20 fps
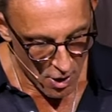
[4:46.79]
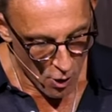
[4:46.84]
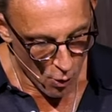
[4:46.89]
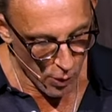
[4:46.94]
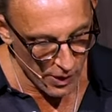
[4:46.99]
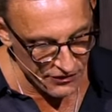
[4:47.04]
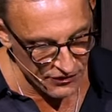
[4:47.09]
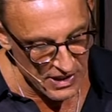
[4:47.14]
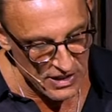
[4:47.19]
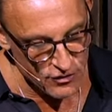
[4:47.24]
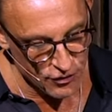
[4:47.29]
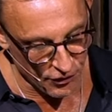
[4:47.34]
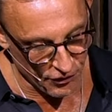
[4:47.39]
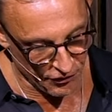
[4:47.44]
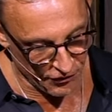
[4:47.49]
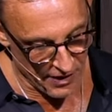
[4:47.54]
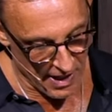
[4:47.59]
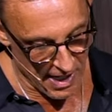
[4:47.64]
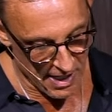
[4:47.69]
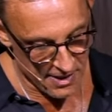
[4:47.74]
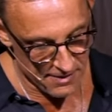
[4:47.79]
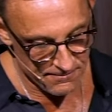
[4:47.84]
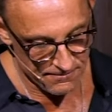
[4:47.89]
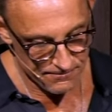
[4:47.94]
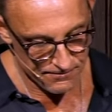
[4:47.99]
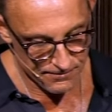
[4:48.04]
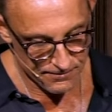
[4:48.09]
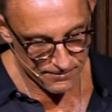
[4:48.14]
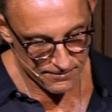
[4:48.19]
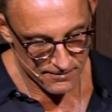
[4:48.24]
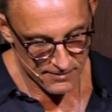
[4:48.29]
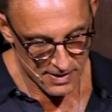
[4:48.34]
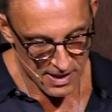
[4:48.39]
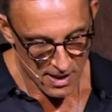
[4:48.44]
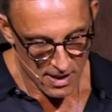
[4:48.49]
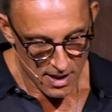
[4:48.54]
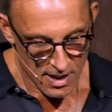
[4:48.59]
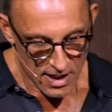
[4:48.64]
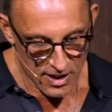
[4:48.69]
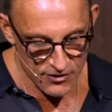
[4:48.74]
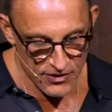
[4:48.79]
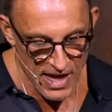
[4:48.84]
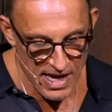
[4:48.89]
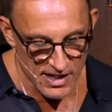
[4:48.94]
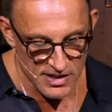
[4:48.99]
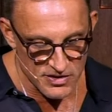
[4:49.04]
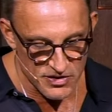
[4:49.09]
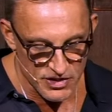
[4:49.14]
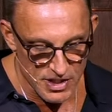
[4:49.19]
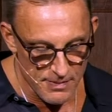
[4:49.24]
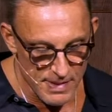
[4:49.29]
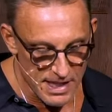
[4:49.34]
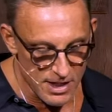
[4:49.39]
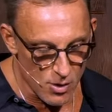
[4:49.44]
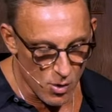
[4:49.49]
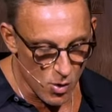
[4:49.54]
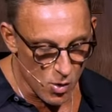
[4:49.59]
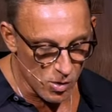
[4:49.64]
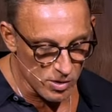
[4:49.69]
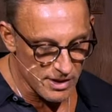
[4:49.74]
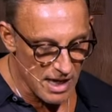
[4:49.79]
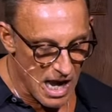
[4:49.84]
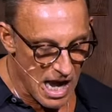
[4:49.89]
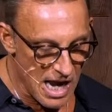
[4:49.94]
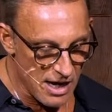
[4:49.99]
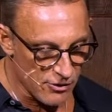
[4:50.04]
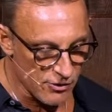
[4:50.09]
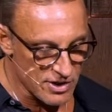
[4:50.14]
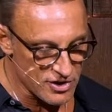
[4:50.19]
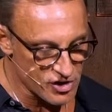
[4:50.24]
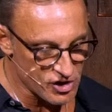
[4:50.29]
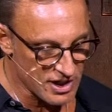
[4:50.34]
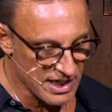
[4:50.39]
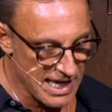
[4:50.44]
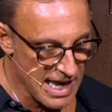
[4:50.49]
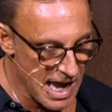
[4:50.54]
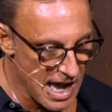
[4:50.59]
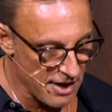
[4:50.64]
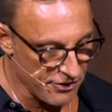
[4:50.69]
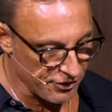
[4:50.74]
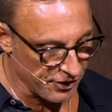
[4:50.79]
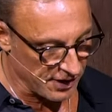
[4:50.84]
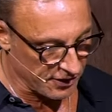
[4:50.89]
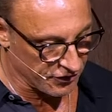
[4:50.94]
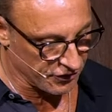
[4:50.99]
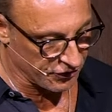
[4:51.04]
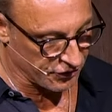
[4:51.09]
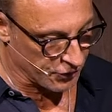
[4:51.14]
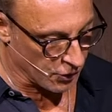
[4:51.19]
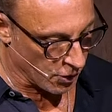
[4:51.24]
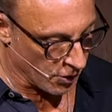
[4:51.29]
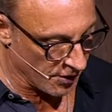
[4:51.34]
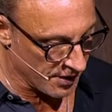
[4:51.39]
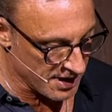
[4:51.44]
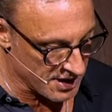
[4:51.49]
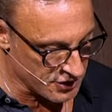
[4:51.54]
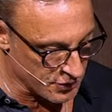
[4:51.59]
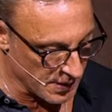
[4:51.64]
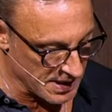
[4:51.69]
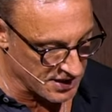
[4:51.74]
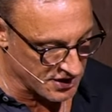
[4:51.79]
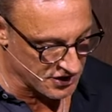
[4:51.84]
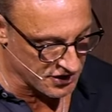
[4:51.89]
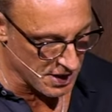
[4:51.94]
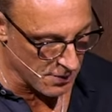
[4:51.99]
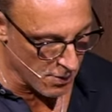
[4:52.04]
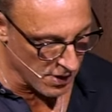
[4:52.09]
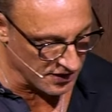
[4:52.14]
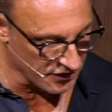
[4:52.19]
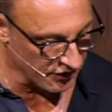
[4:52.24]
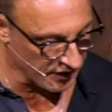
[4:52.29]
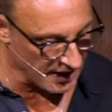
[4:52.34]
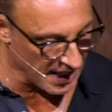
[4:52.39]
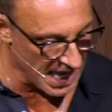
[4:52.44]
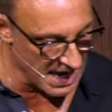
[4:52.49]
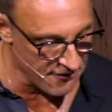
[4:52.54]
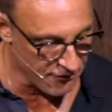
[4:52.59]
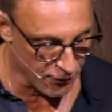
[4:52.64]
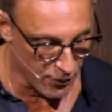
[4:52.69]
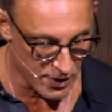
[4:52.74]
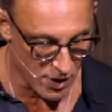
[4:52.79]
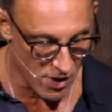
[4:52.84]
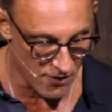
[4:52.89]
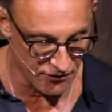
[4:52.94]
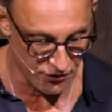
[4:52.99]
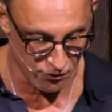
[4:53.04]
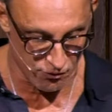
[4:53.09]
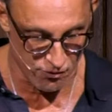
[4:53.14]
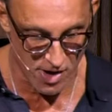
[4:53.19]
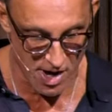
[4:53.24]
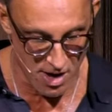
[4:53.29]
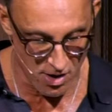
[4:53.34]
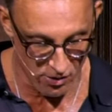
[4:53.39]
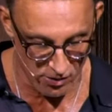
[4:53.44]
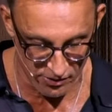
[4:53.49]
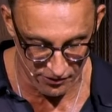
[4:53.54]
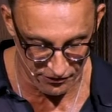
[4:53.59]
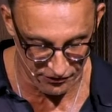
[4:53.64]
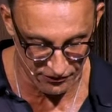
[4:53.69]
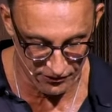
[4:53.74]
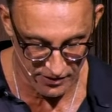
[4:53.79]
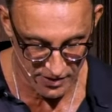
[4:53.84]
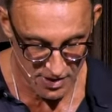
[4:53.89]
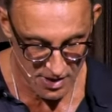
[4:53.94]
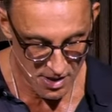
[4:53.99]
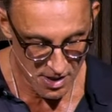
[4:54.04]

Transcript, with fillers: What's interesting is that in some of the old Irish Catholic stories, when someone's life went off the rails,